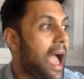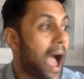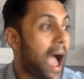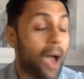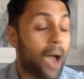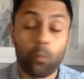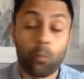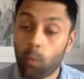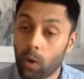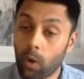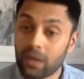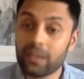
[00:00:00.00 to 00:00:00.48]

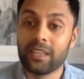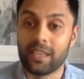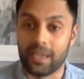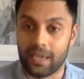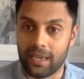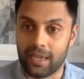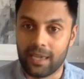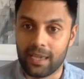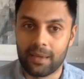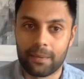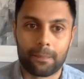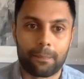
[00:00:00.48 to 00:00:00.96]
And one
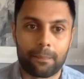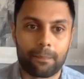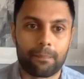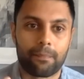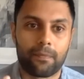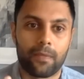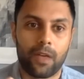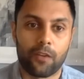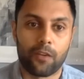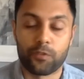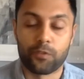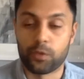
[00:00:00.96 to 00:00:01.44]
year,
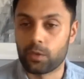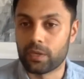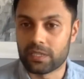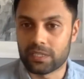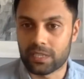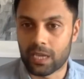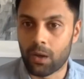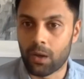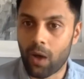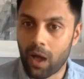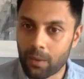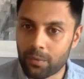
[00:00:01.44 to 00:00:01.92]
a few years
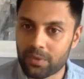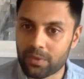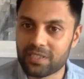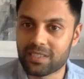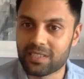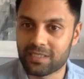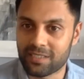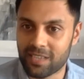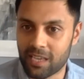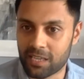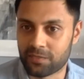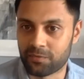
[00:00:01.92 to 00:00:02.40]
ago, I was
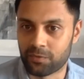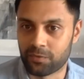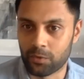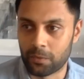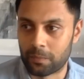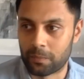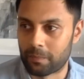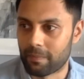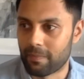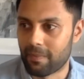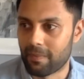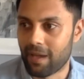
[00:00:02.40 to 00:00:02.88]
successful
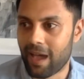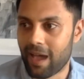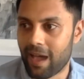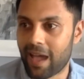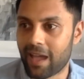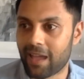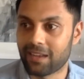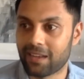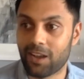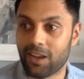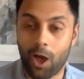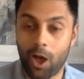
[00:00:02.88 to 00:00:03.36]

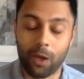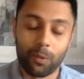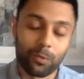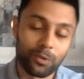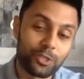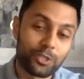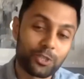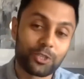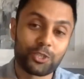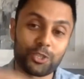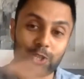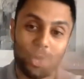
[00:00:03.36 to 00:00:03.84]
and I
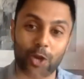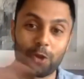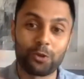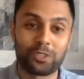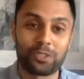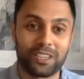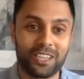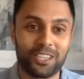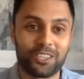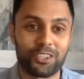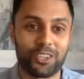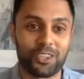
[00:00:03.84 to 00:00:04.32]
was
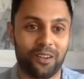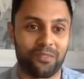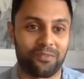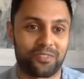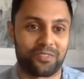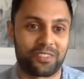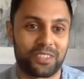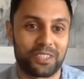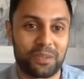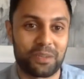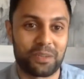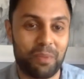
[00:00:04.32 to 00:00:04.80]
totally
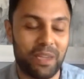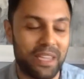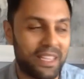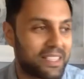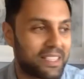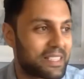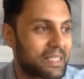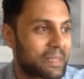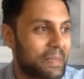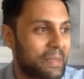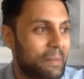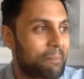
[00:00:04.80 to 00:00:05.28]
chuffed to
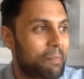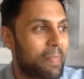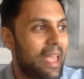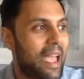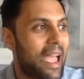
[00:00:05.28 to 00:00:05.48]
bits.